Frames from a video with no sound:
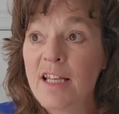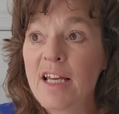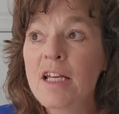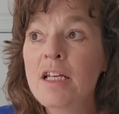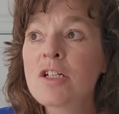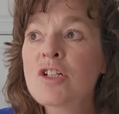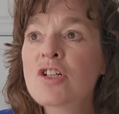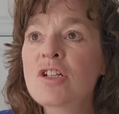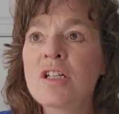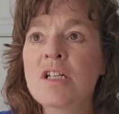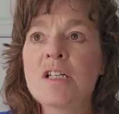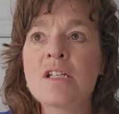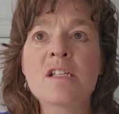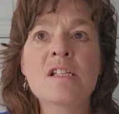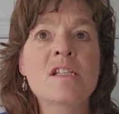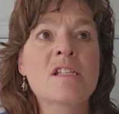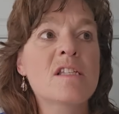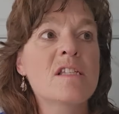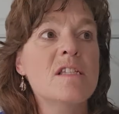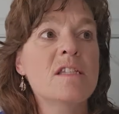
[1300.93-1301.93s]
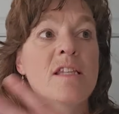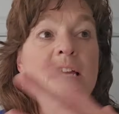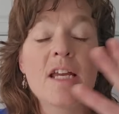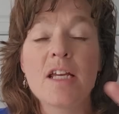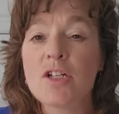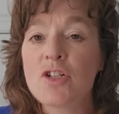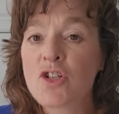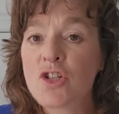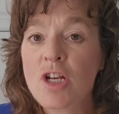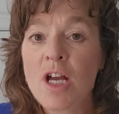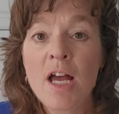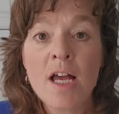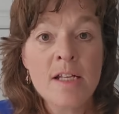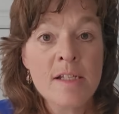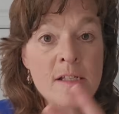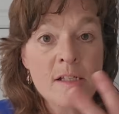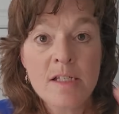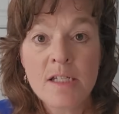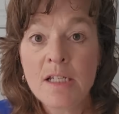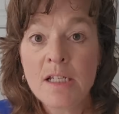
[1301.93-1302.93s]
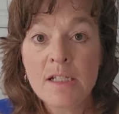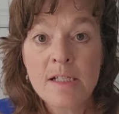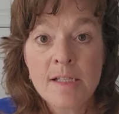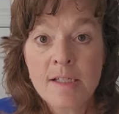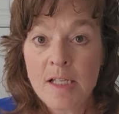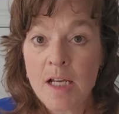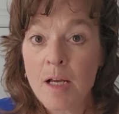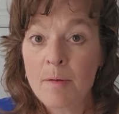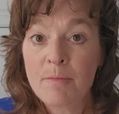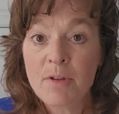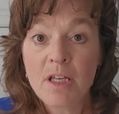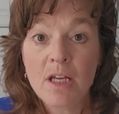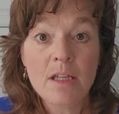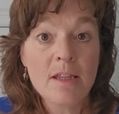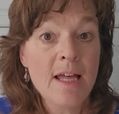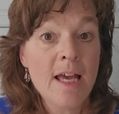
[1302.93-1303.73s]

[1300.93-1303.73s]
They just did something.